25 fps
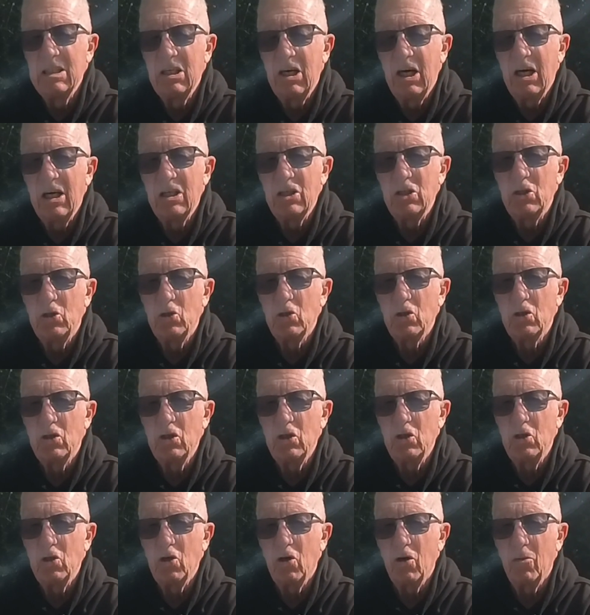and it's just
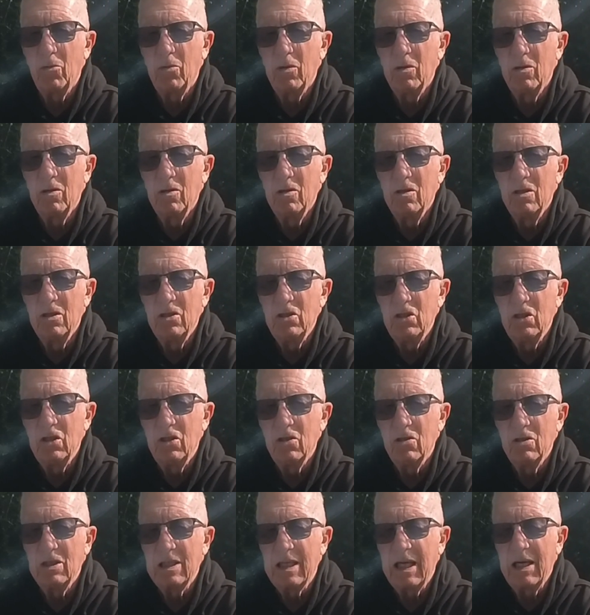the job. You
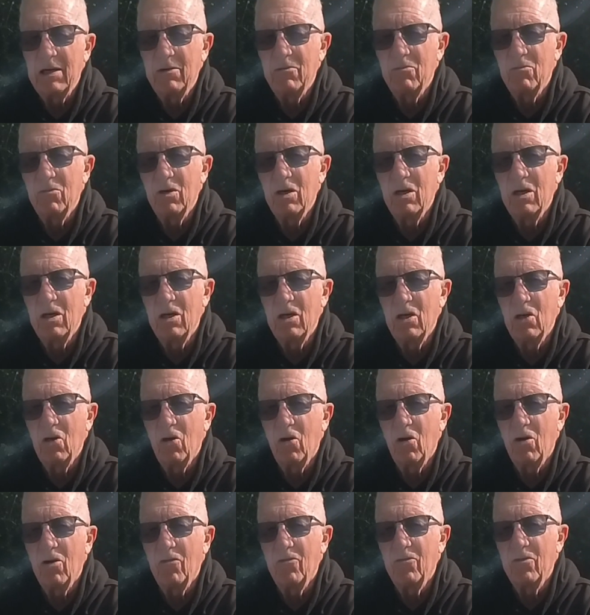don't get a
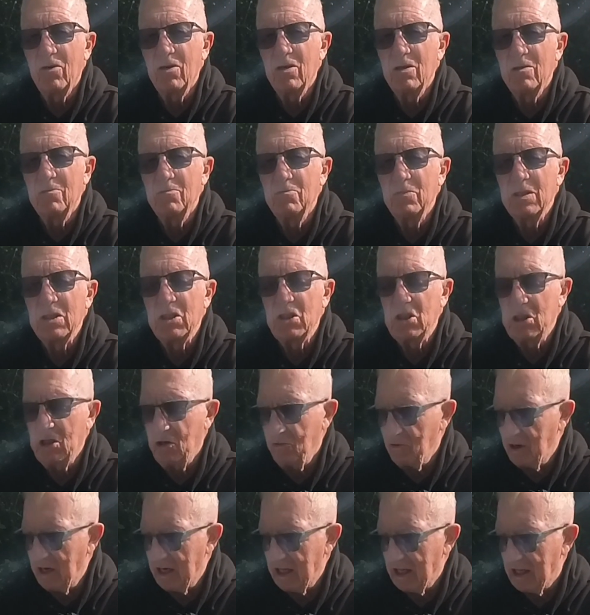lot of
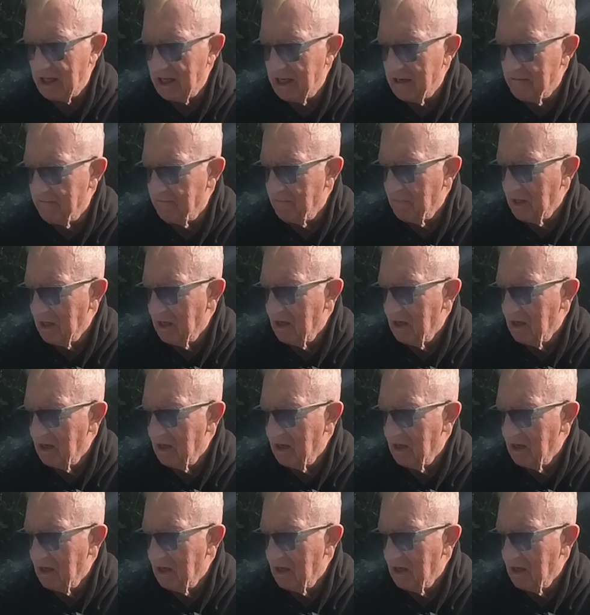misting or anything.